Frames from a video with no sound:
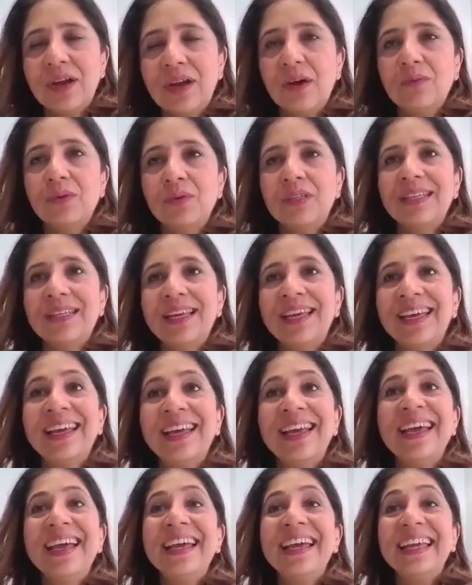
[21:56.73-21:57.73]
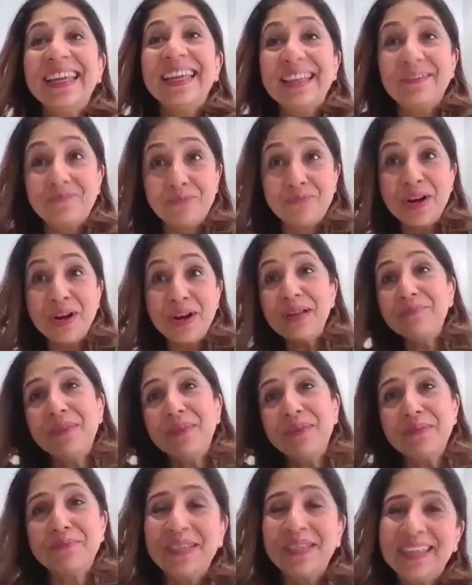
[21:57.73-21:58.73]
So I would say, bring
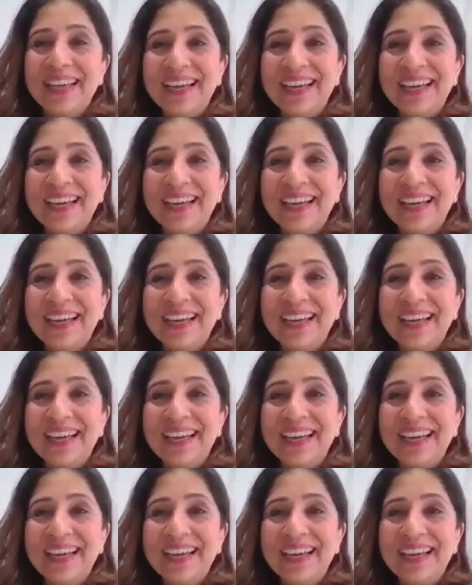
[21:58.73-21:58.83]
people